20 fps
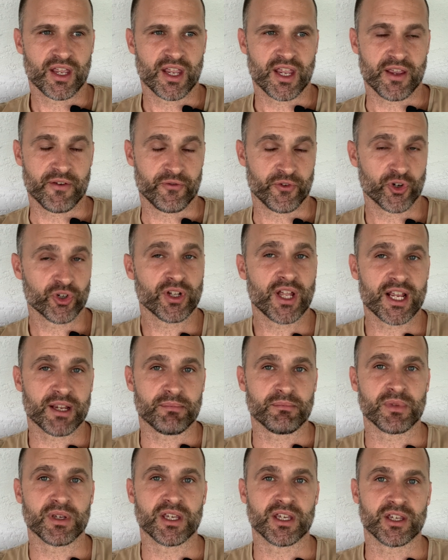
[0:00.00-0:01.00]
If you're like
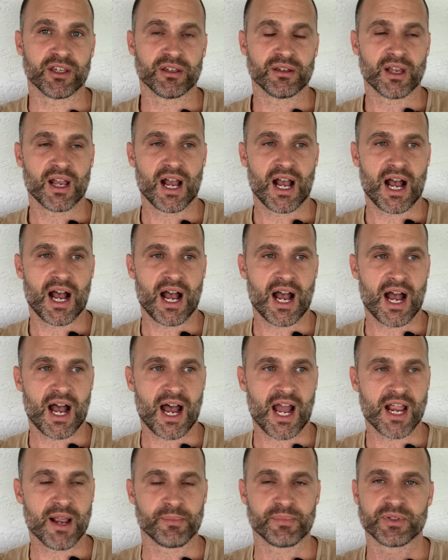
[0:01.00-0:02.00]
me,
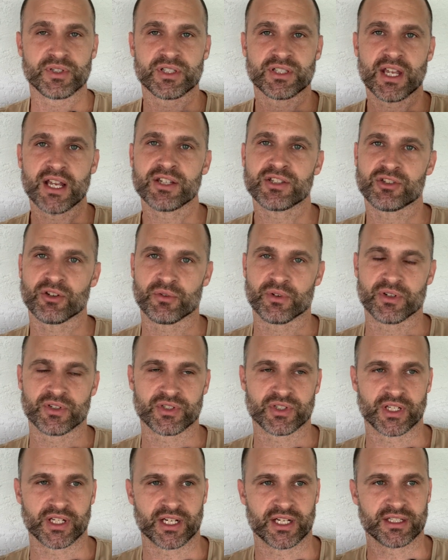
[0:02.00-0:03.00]
I obsessed over
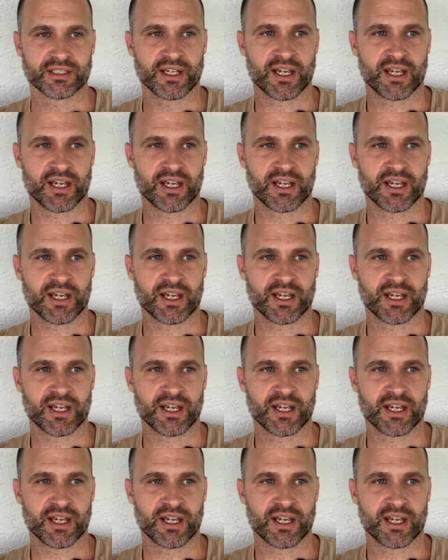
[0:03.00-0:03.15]
those things.